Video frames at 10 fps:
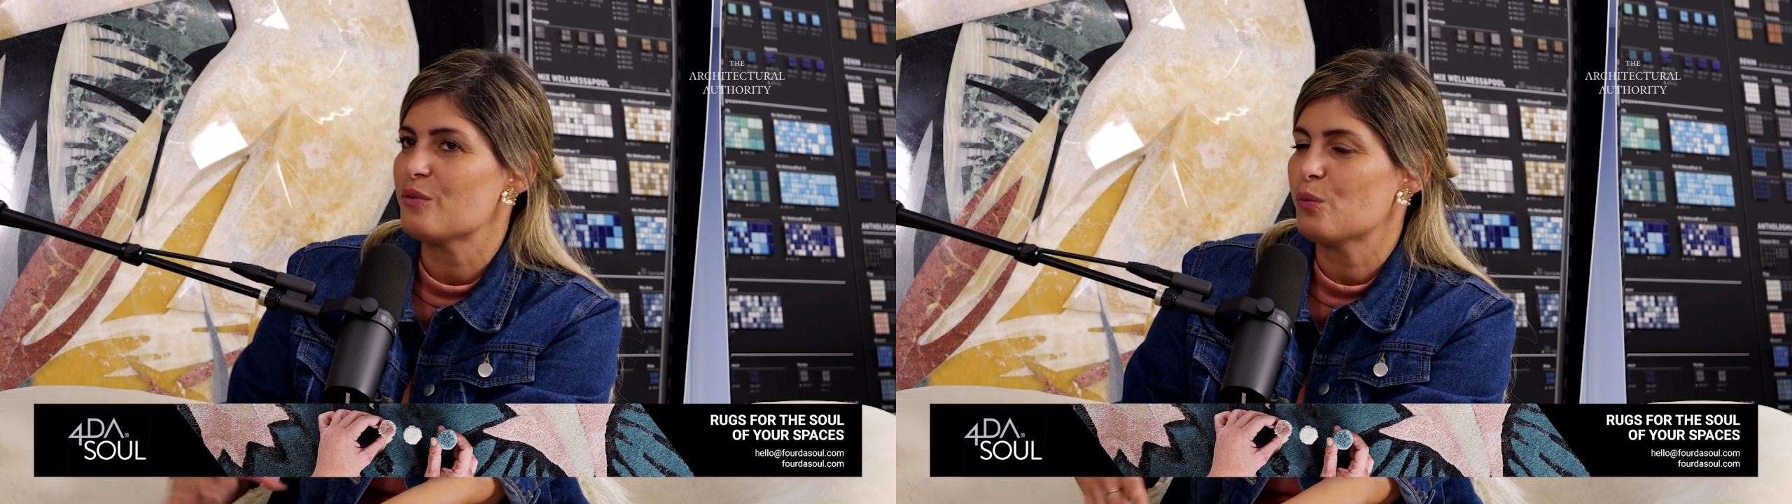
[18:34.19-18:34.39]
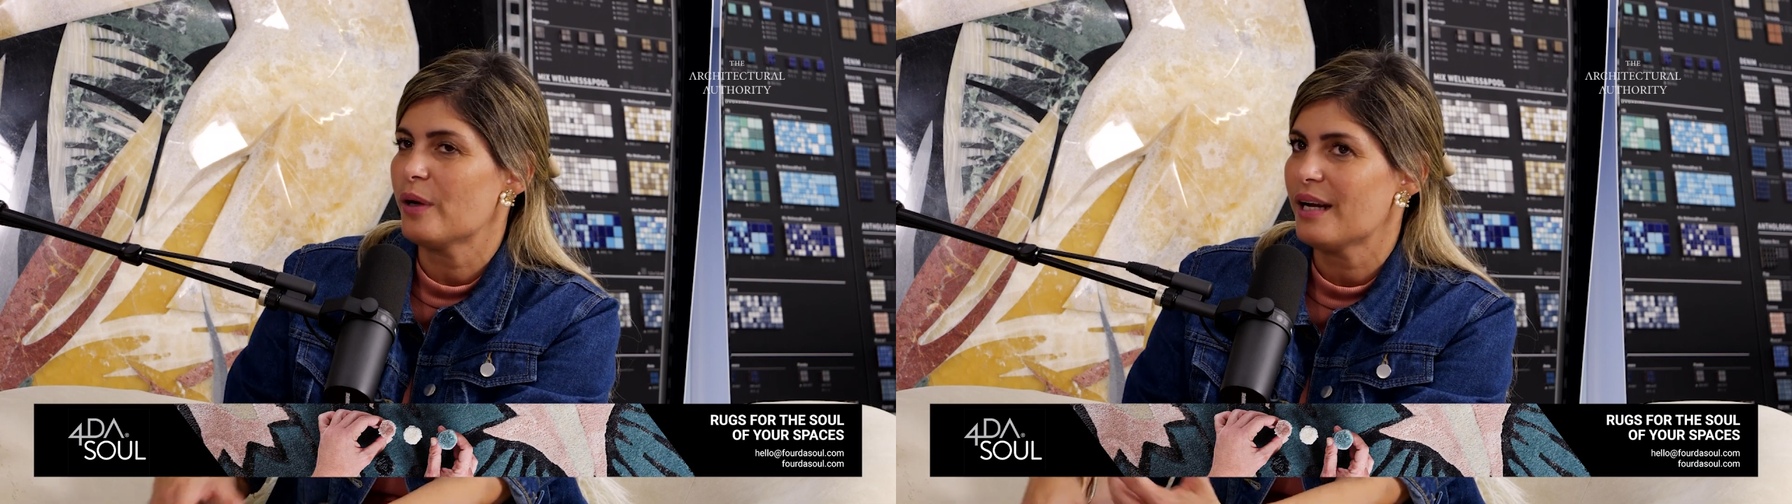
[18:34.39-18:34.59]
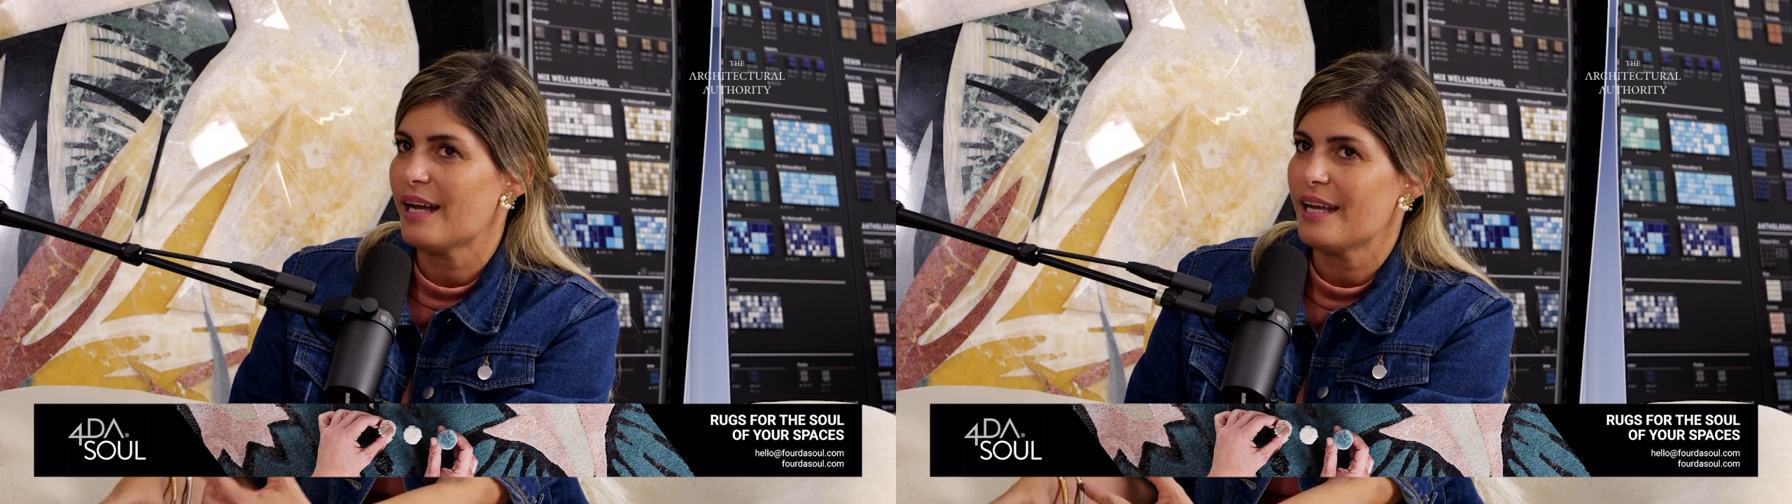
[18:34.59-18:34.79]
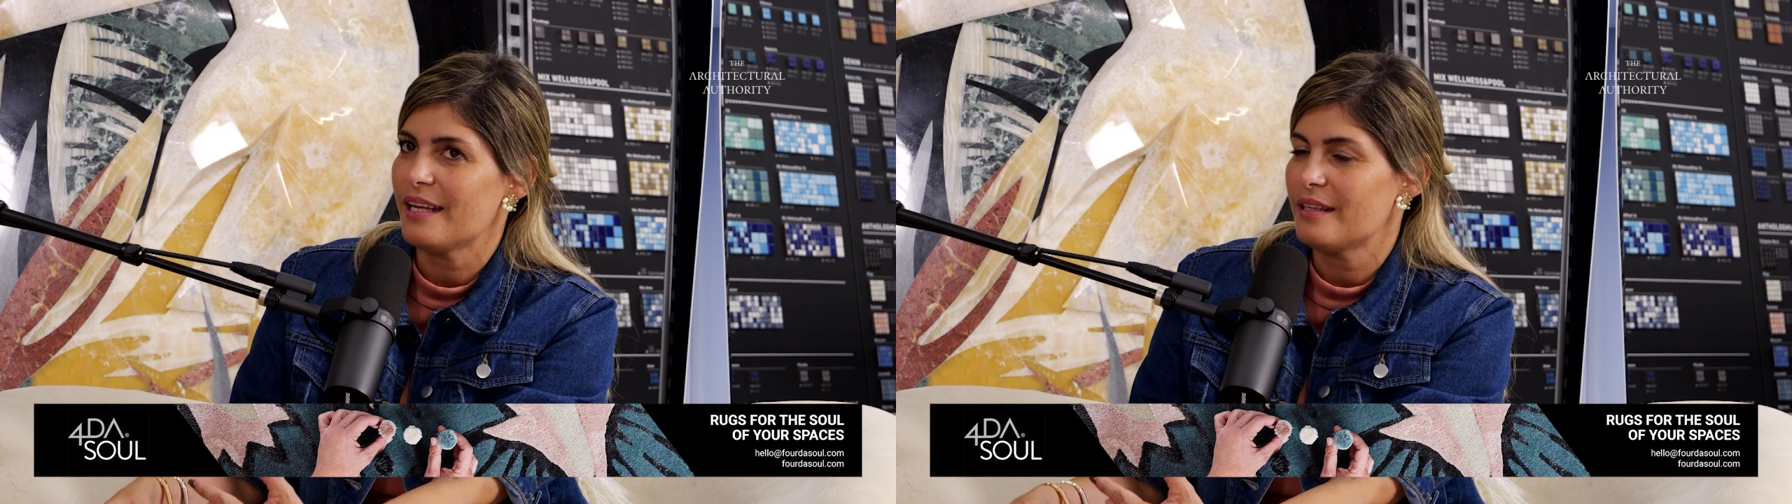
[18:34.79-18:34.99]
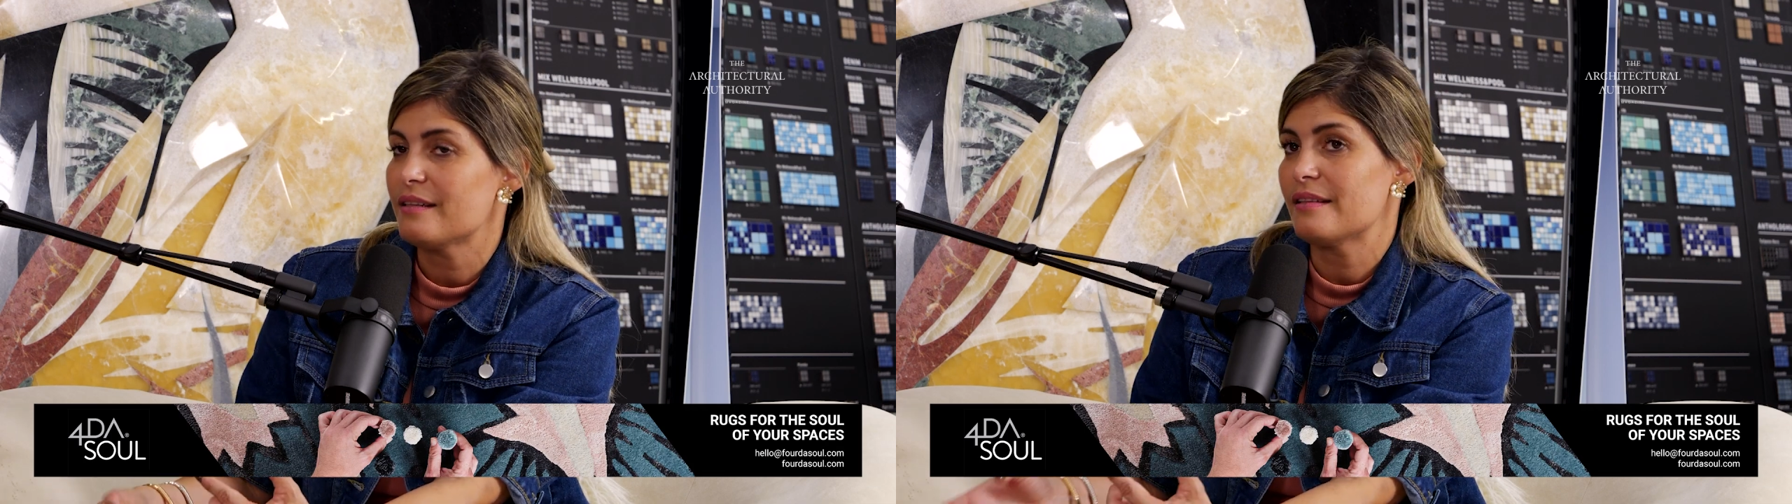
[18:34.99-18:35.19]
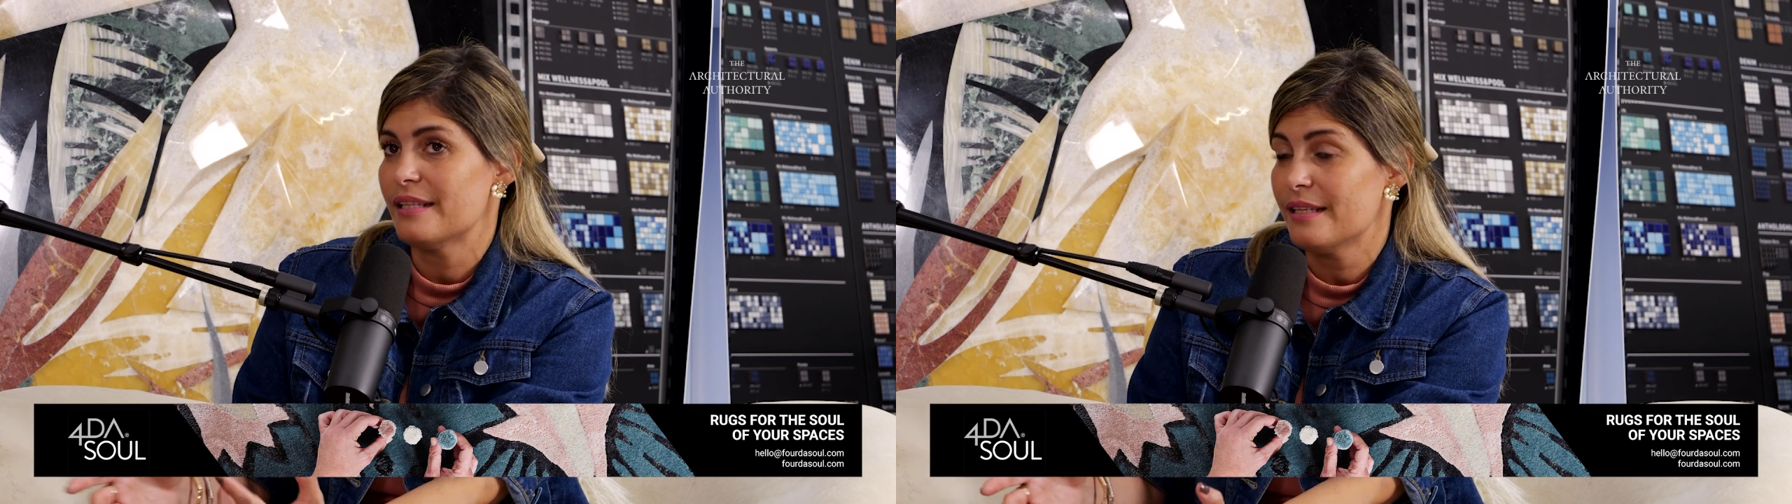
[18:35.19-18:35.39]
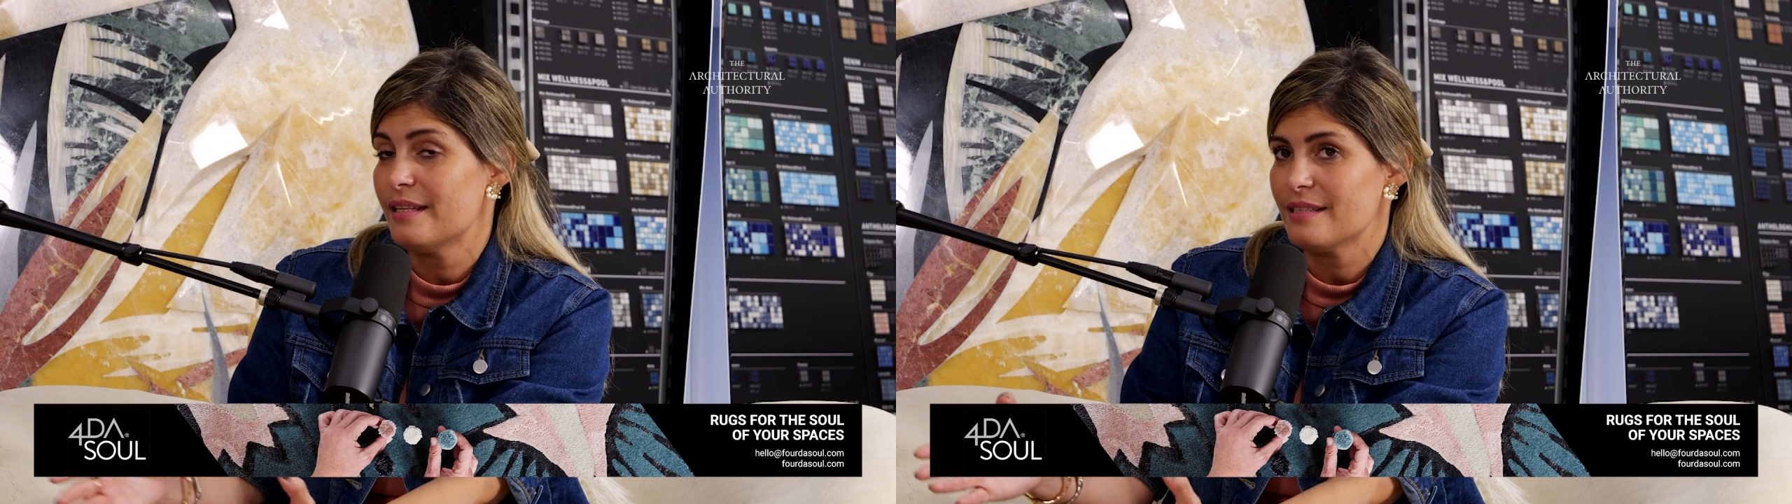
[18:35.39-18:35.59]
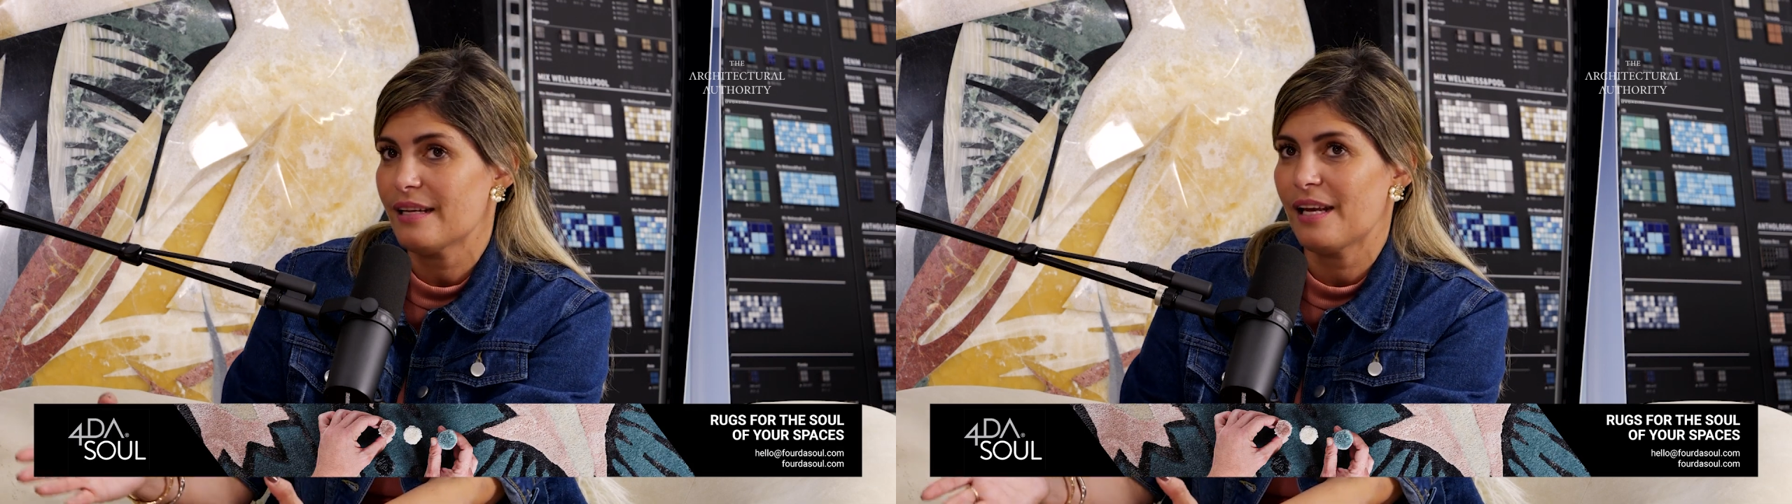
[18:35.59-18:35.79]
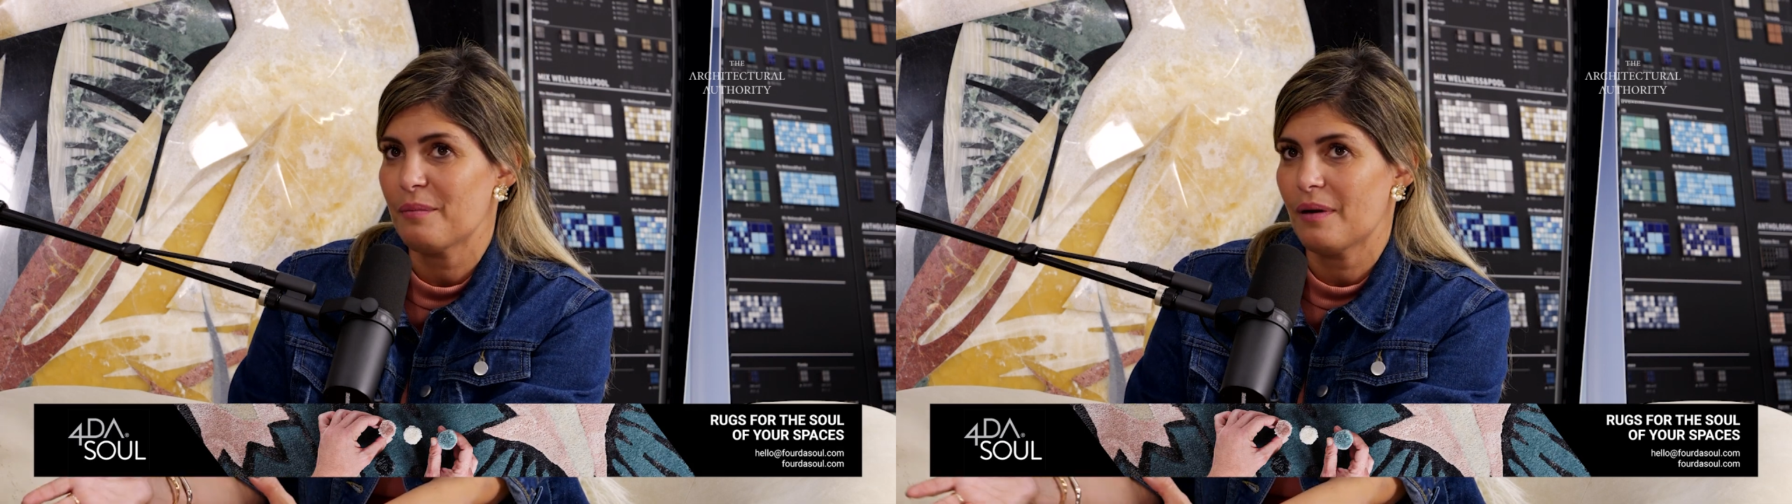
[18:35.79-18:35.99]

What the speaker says: when I did the same,